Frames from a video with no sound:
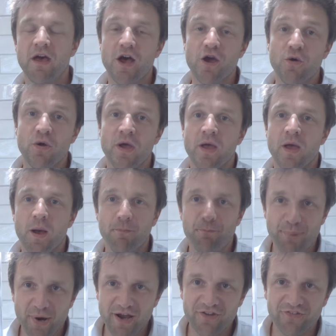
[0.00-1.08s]
Oh, and
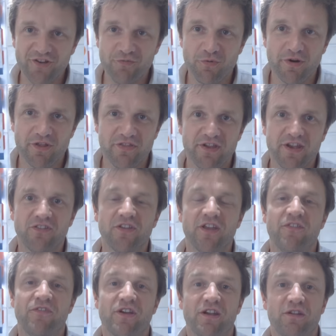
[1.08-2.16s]
buy yourself one of these
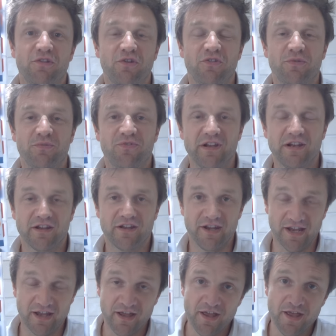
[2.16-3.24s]
if you're going to do some
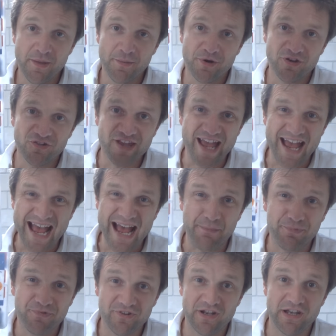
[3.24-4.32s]
siliconing because they're
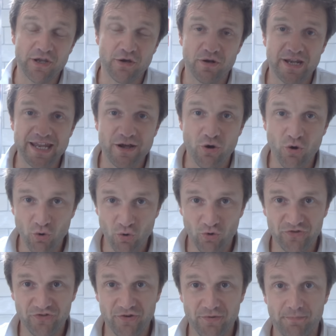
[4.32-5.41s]
absolutely
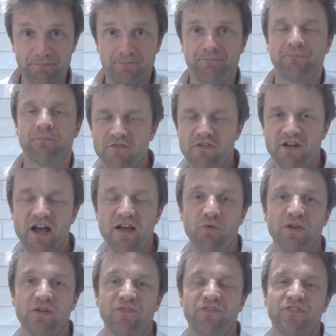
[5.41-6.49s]
awesome. If you like
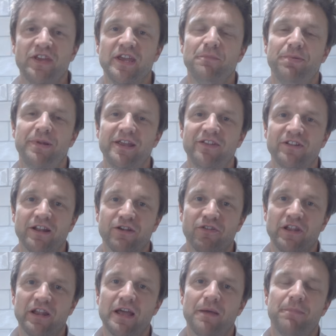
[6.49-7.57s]
what you've seen, please click
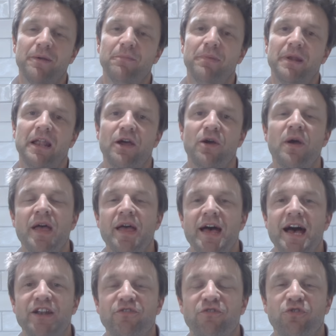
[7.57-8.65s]
on the like button below.
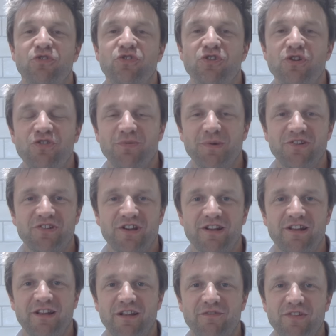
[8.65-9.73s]
And if you're new to my
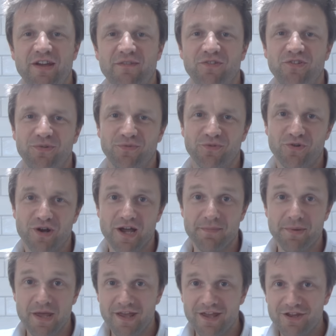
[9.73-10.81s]
channel, I'd love to have you
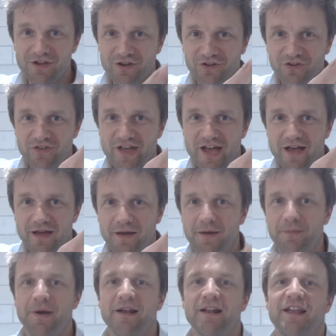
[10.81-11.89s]
subscribe. You can do
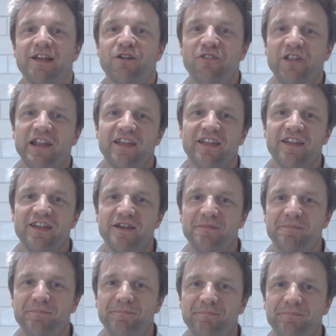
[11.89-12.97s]
that by clicking on the link here.